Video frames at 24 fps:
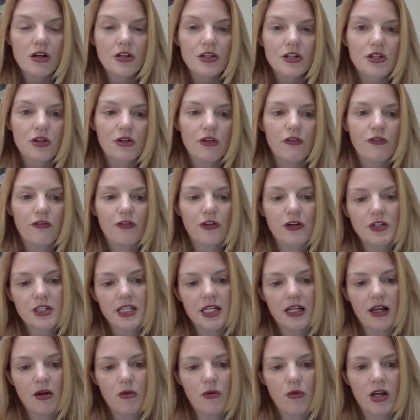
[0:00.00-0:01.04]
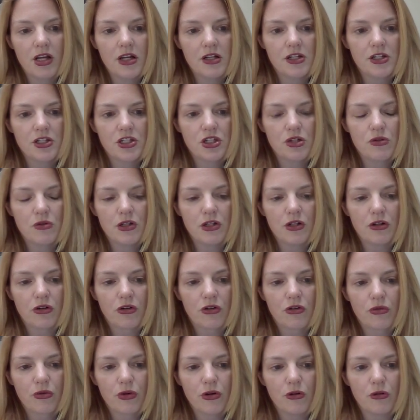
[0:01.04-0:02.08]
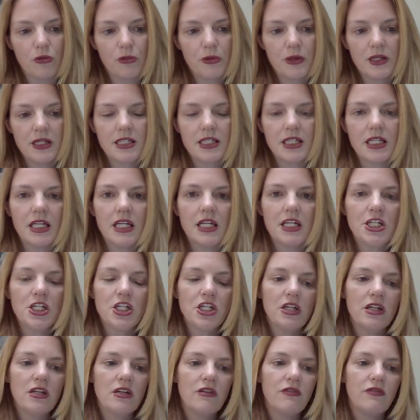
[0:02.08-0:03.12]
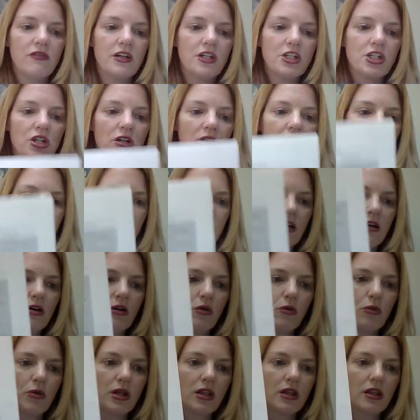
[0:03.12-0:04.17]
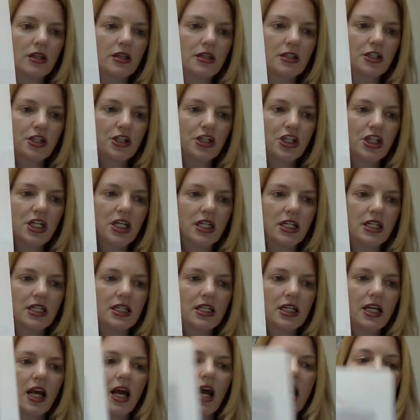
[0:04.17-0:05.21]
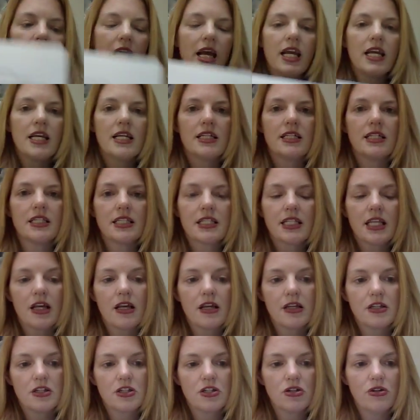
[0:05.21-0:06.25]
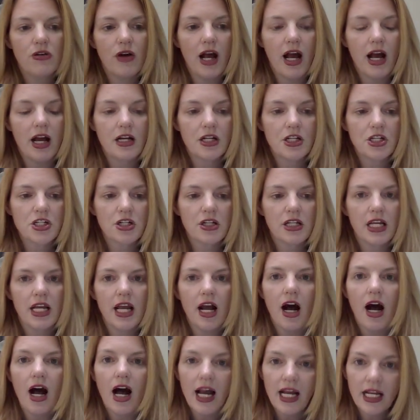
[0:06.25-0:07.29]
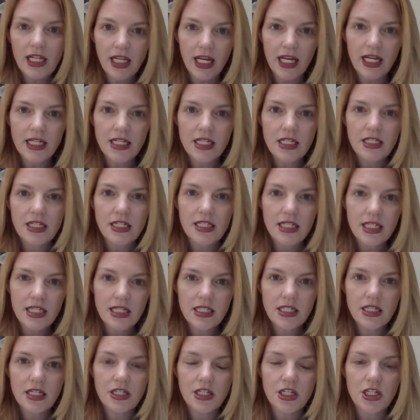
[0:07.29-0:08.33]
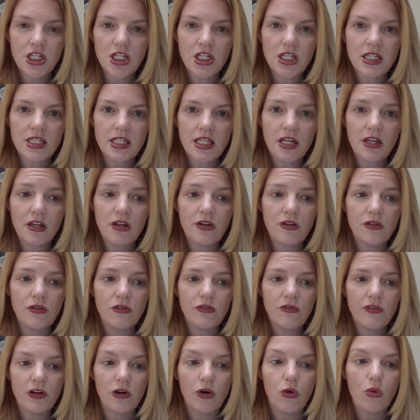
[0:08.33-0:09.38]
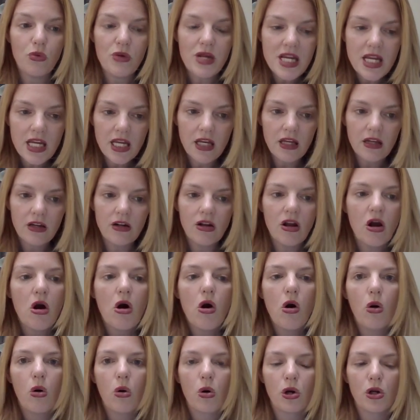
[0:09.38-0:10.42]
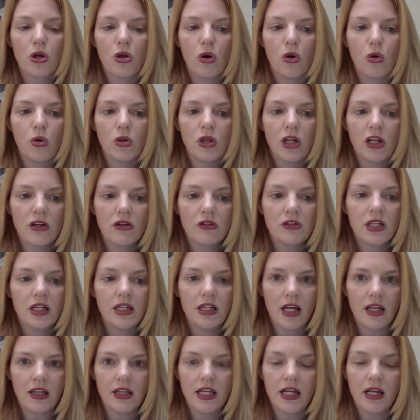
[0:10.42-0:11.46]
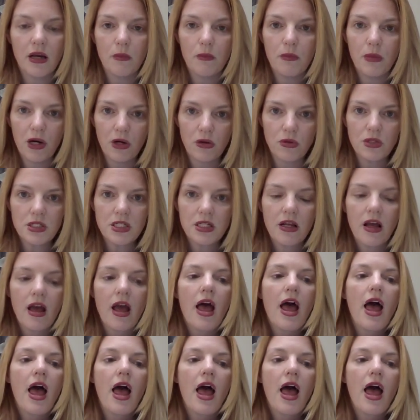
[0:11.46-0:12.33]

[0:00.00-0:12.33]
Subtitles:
So the first thing I want you to do in your group is each individually with this sheet is to actually highlight disease conditions that you feel weak in or know little to nothing about.